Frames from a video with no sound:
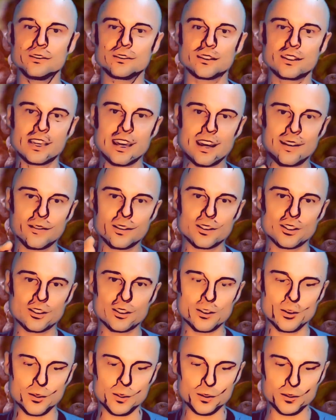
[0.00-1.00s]
the average
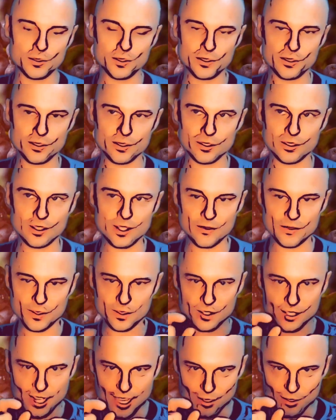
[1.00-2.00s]
adult, if you were
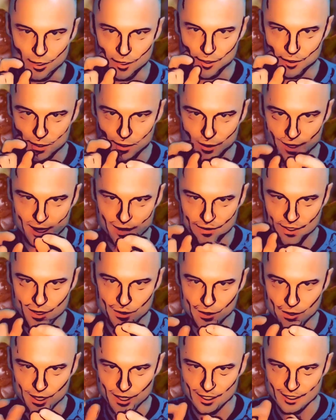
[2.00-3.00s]
to take all those little
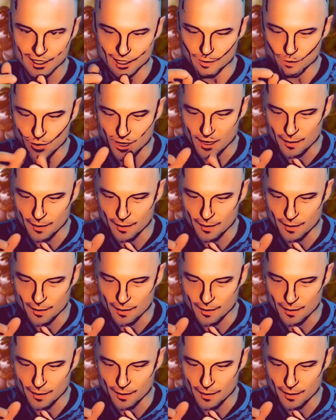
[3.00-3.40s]
alveoli and spread